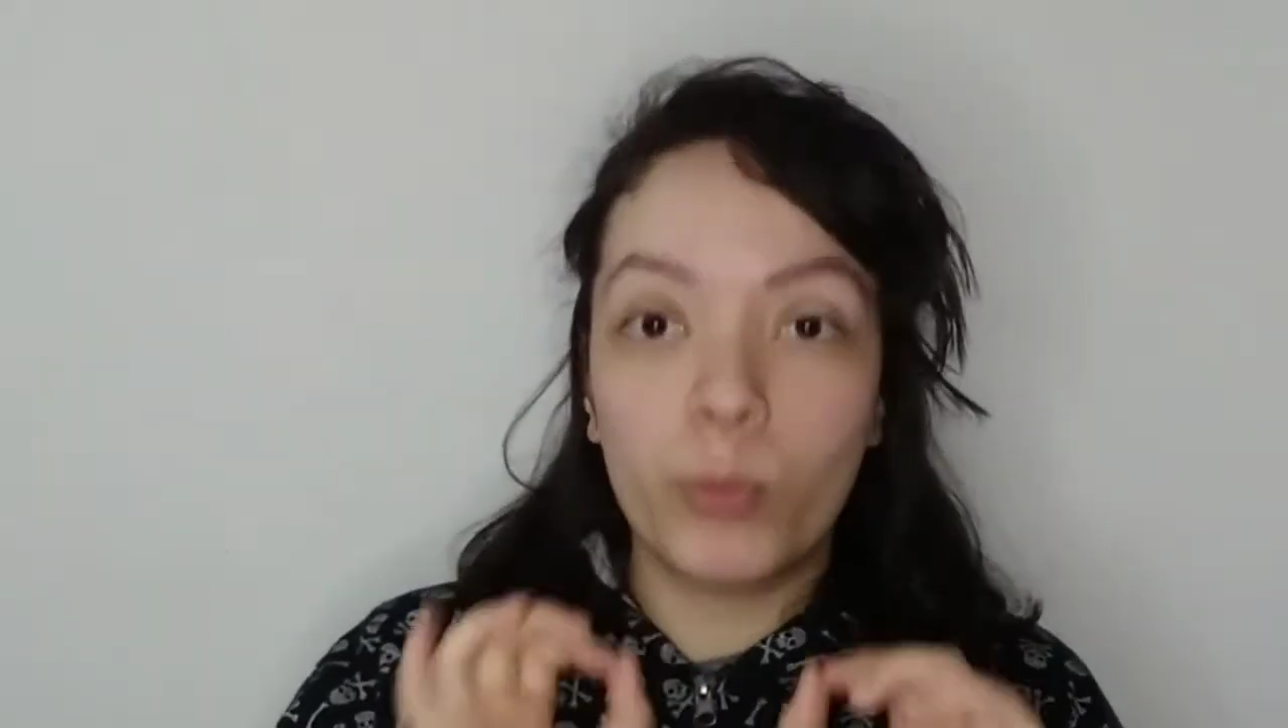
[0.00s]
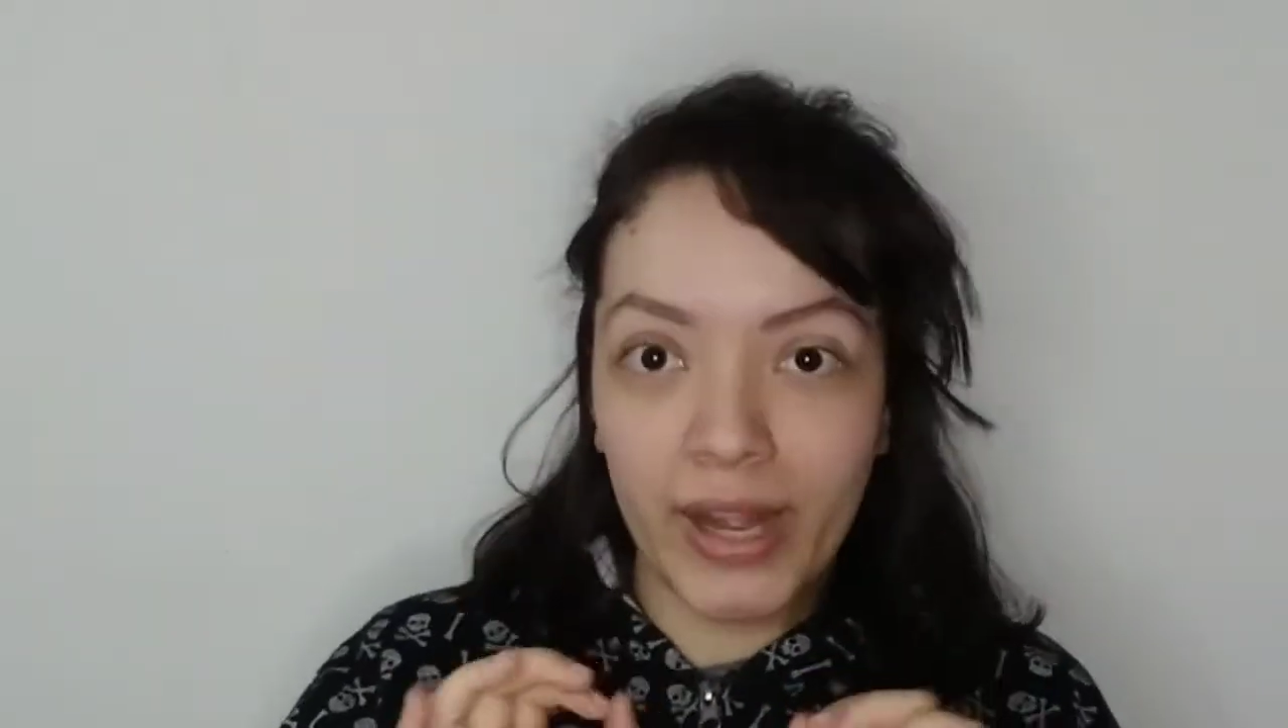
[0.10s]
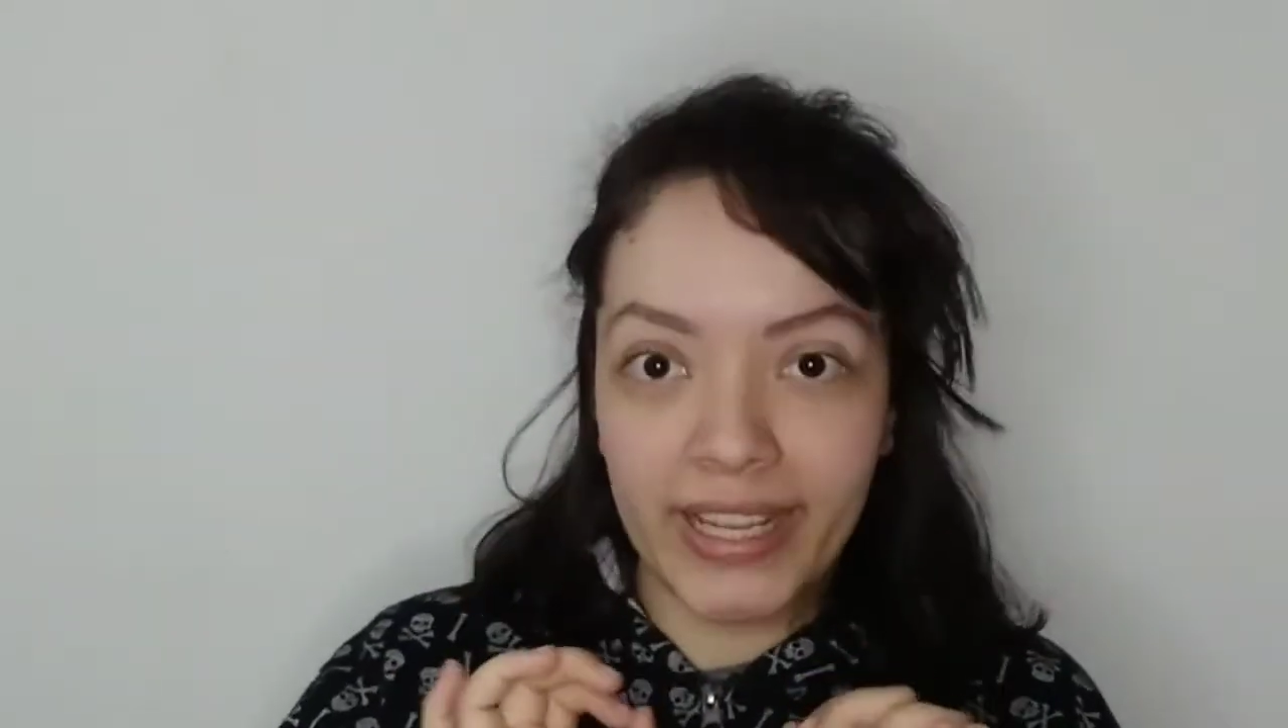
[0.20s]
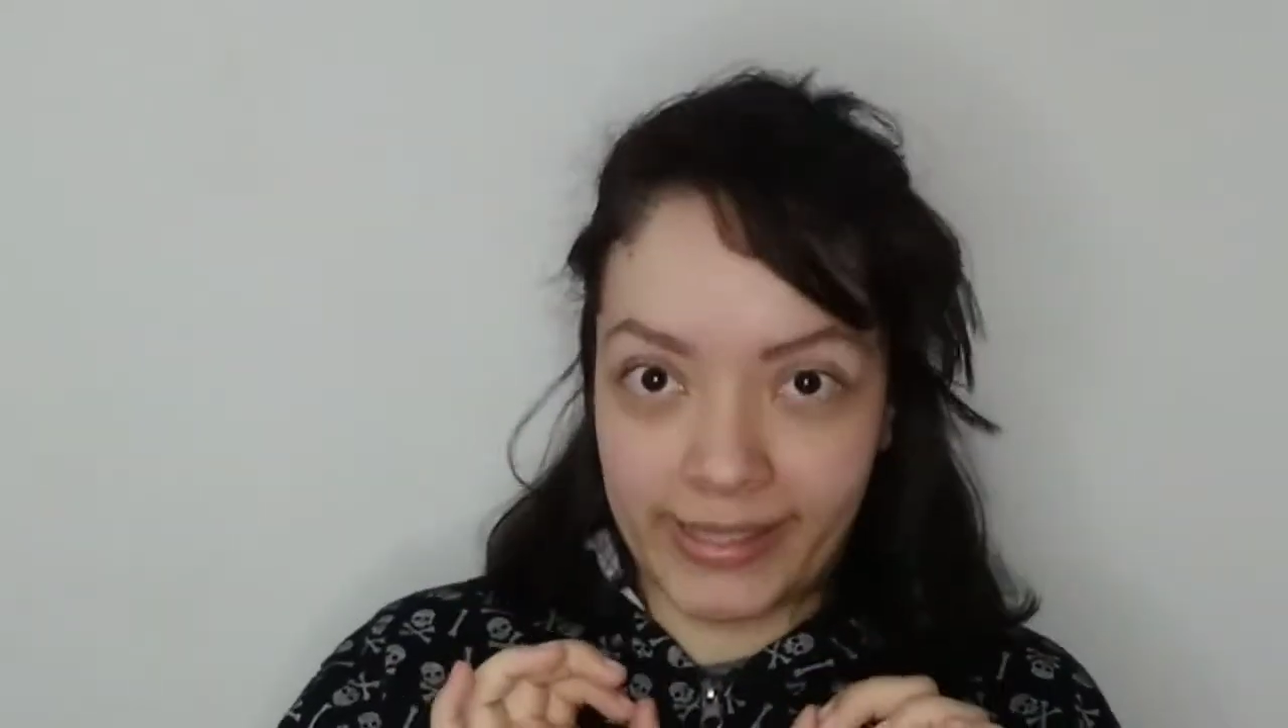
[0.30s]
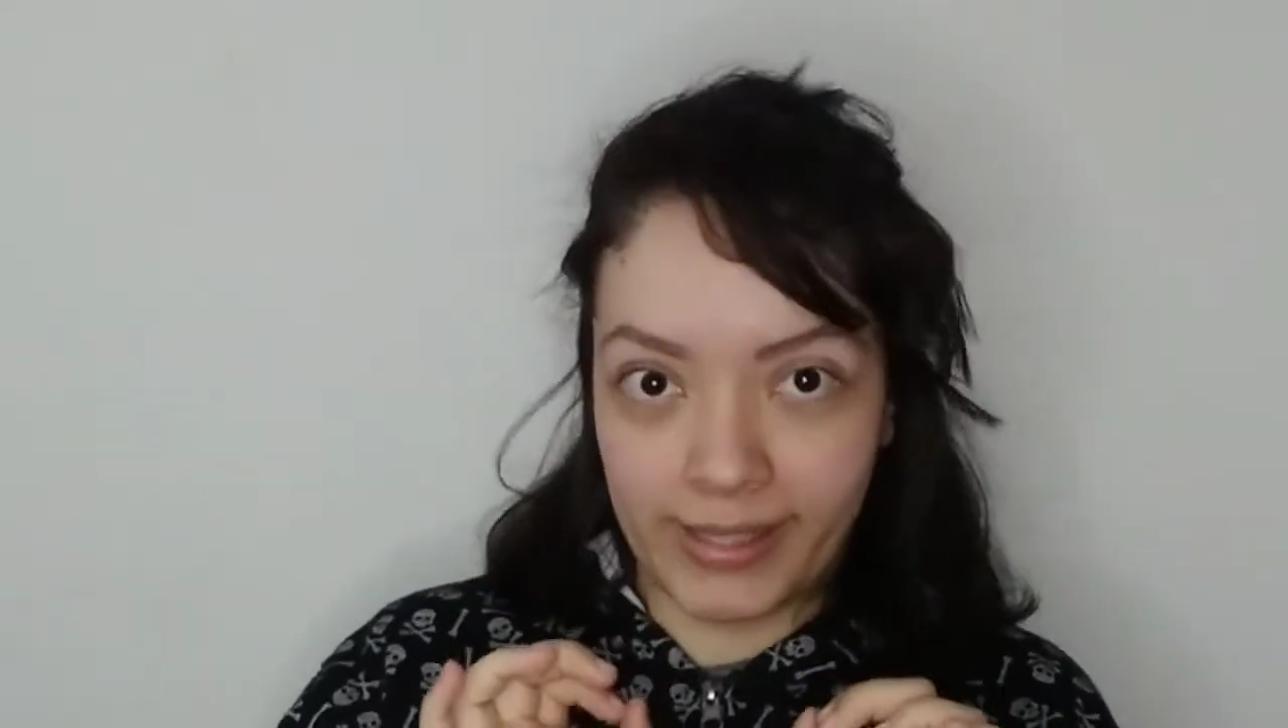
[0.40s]

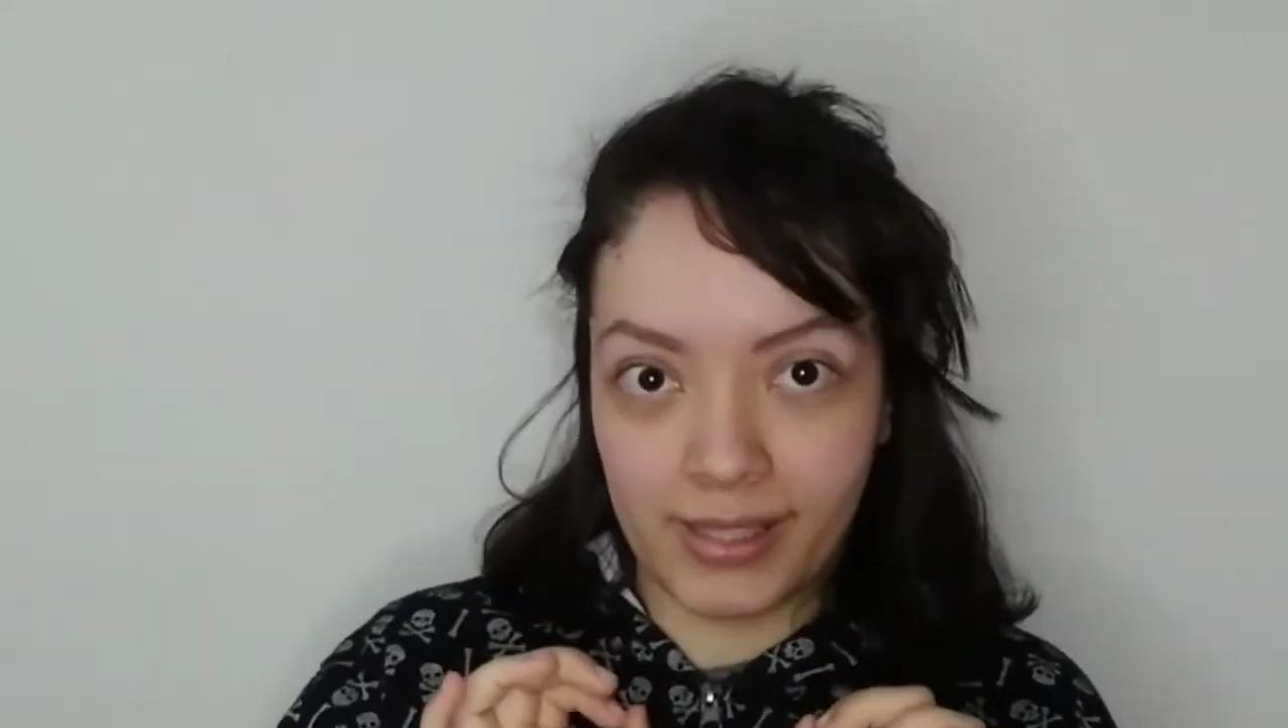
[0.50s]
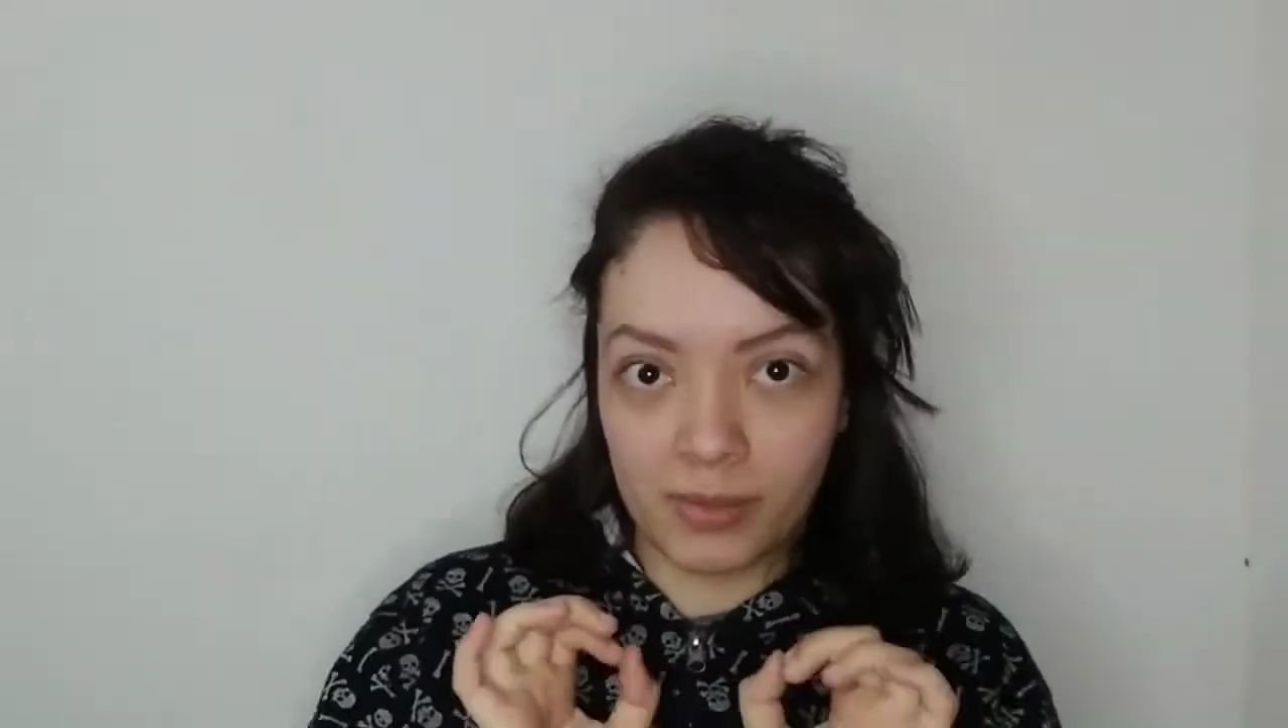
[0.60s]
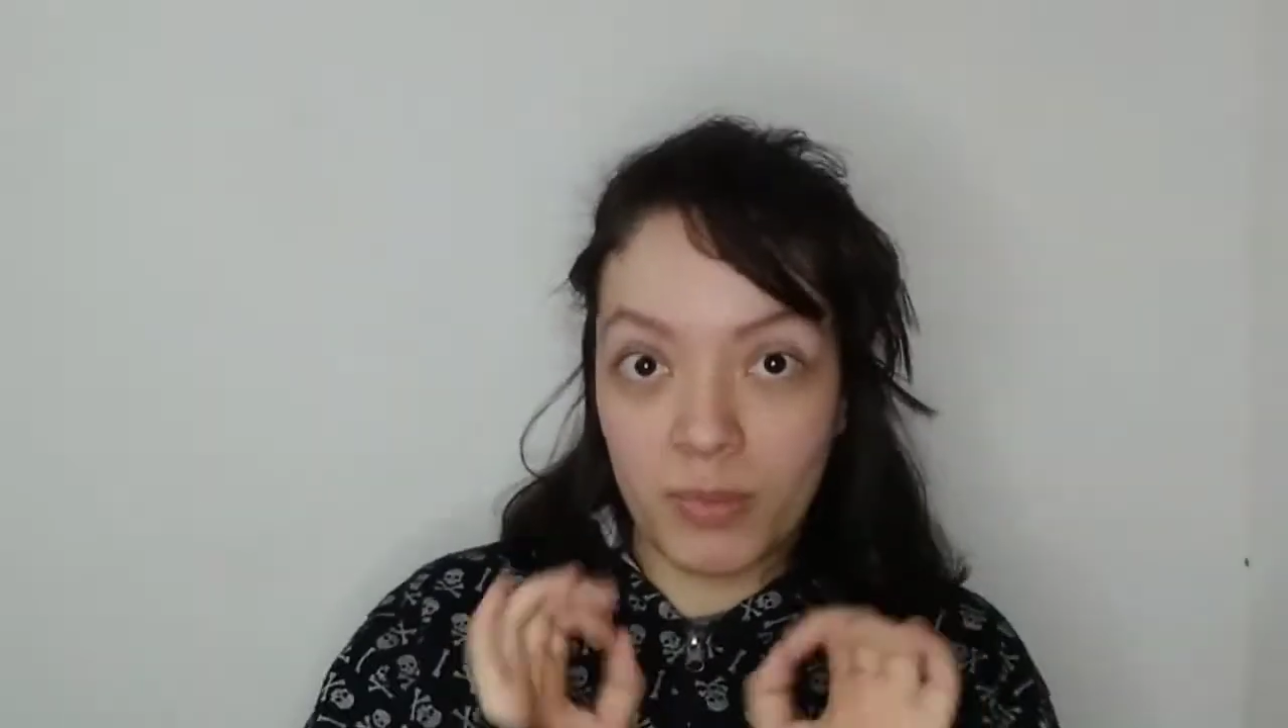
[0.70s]
breaks